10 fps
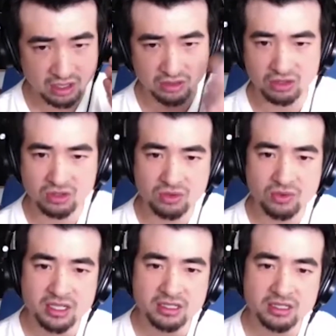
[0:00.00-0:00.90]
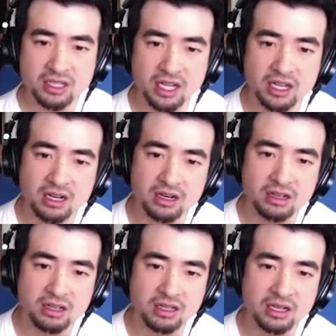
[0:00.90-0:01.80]
2 weeks to get
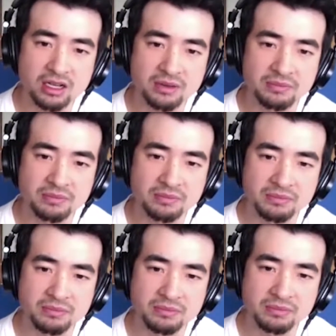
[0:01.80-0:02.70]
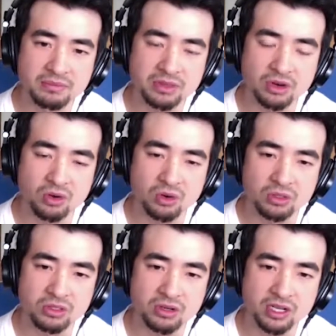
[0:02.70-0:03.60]
the whole
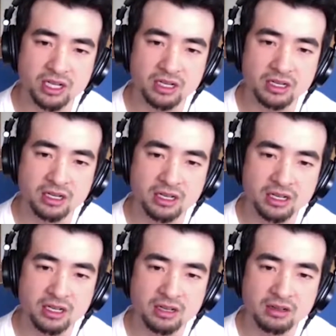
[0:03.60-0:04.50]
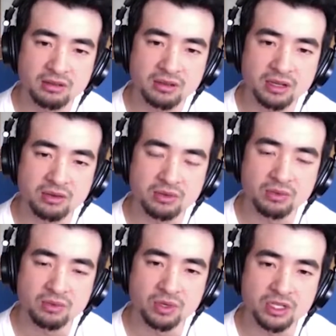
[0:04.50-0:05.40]
story done,
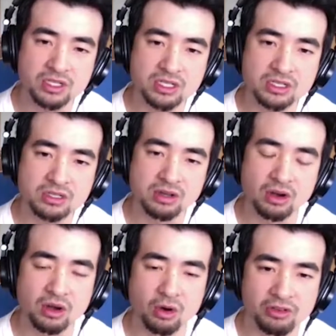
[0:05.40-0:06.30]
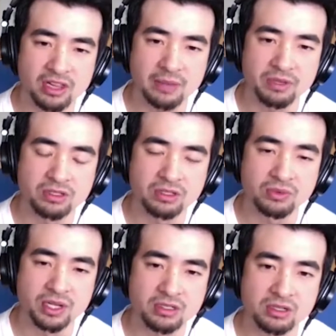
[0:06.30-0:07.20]
which overlapping 2
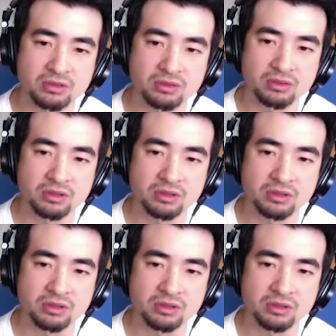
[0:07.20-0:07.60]
weeks. So